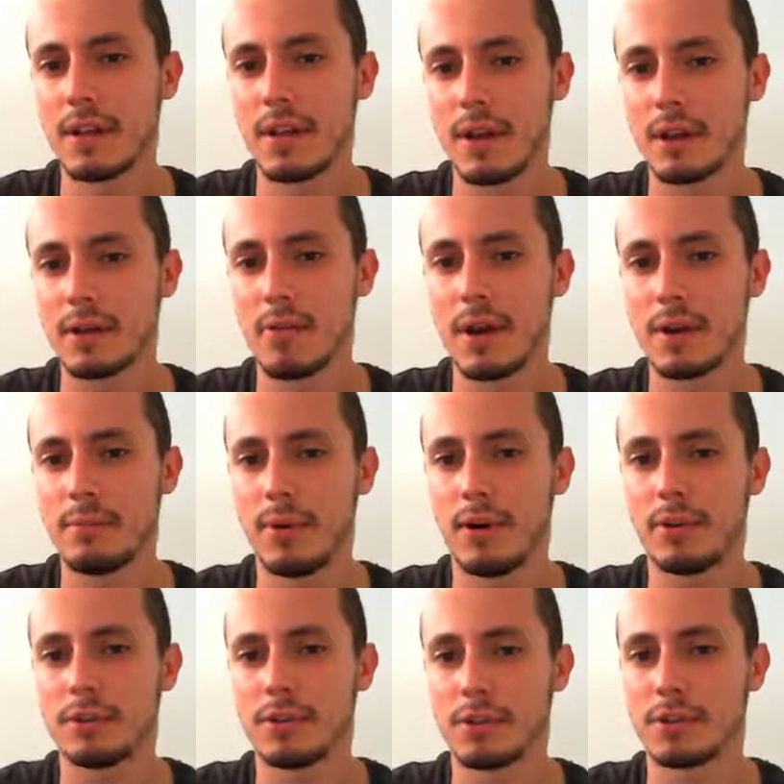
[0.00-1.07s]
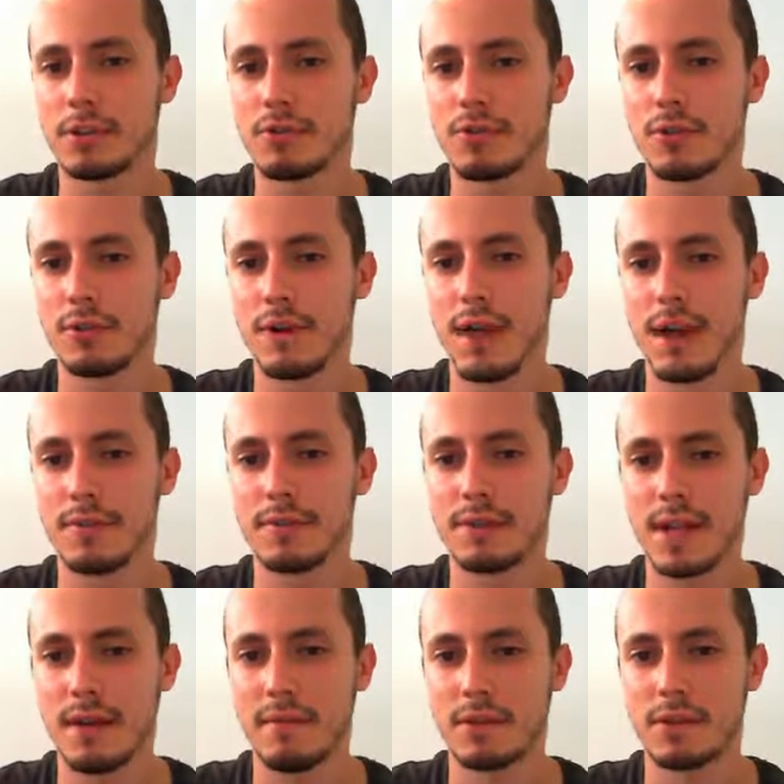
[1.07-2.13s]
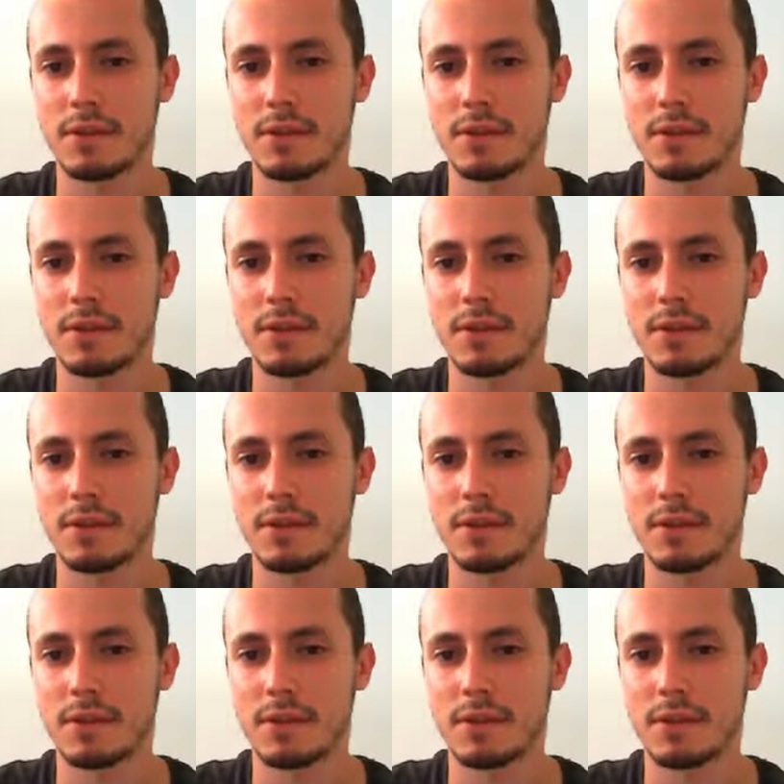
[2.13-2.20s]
a great pawn just controlling f7.